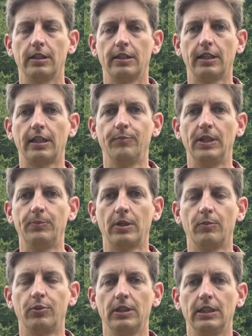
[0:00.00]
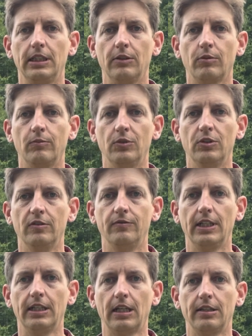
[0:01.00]
that can be completely removed
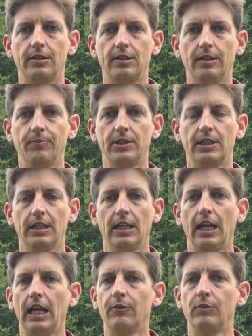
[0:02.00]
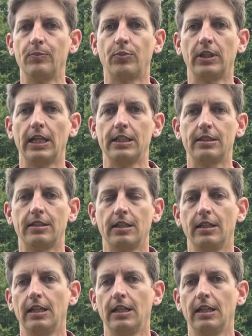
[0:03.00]
and unzipped and replaced